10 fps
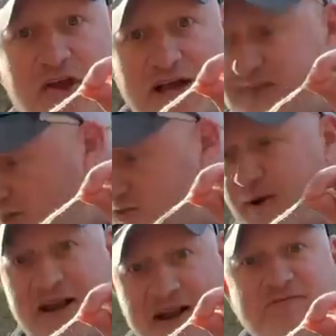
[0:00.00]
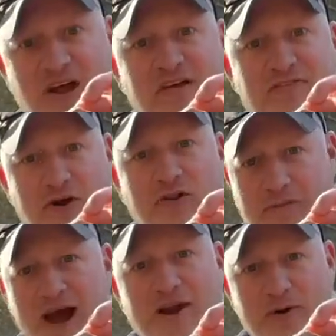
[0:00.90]
go, there's my nymphs, I feel them,
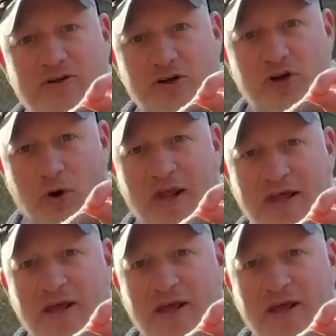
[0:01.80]
I know what they're doing.